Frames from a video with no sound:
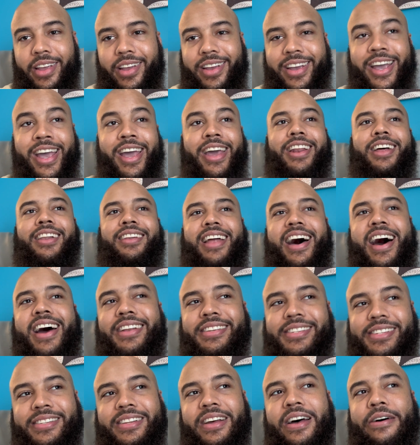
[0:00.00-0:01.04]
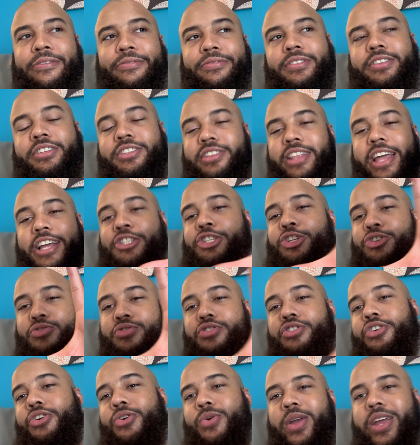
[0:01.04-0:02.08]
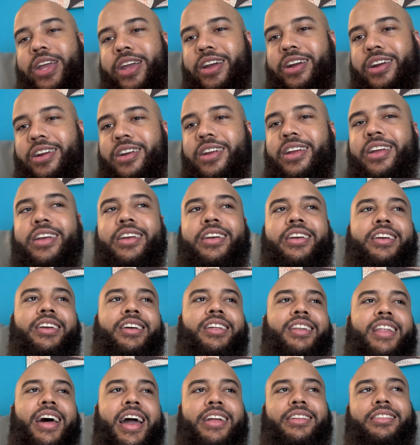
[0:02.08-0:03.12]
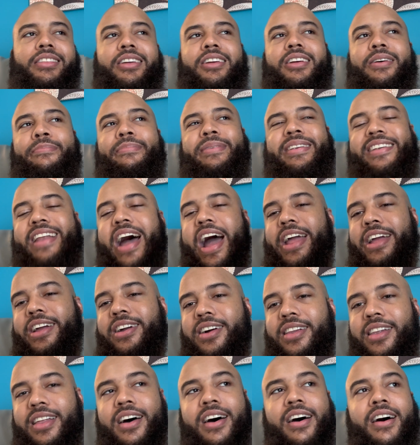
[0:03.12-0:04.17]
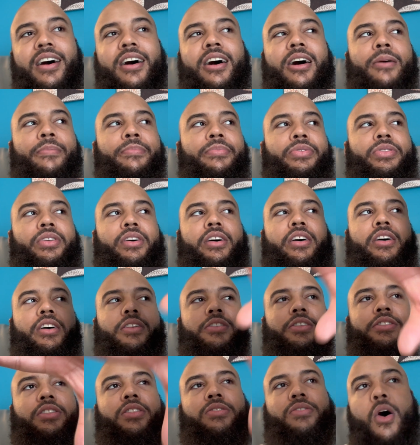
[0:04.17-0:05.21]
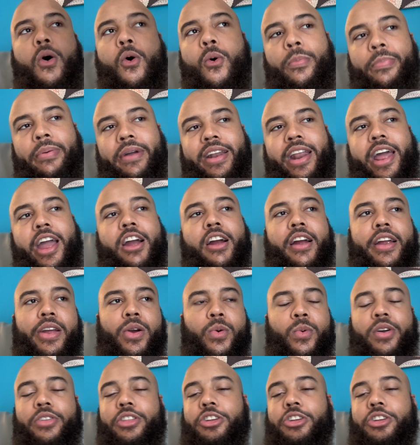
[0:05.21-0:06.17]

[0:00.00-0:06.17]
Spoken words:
and a lot of stuff that you do here, like the nightclub, the open area where the